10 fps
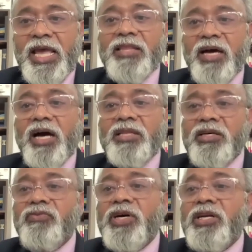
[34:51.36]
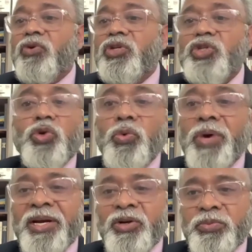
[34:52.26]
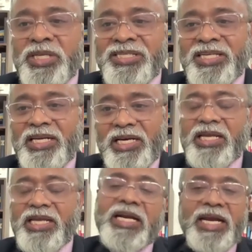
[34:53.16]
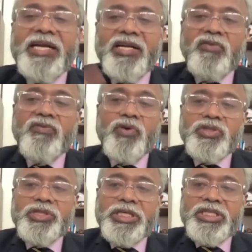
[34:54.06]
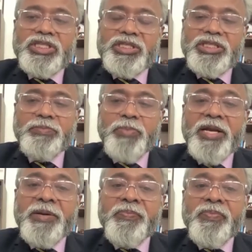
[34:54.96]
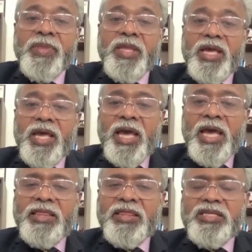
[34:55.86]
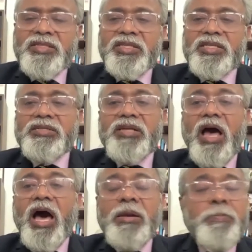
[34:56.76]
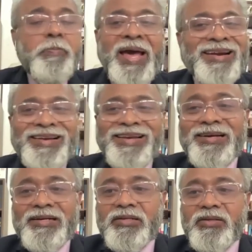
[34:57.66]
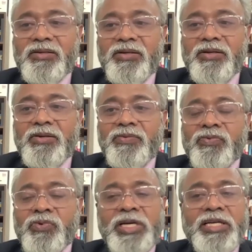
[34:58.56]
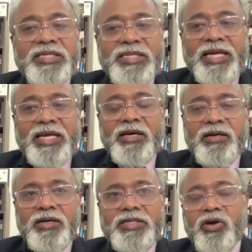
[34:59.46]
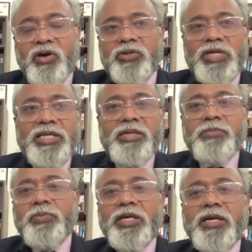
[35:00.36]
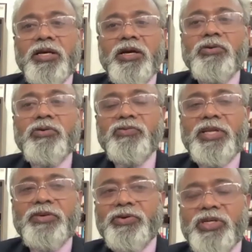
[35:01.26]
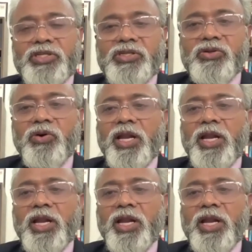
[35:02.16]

and the other one was nowhere to be seen. It later, of course, reached Japan. And this is unparalleled. It is, uh, it's almost like the biblical account of David versus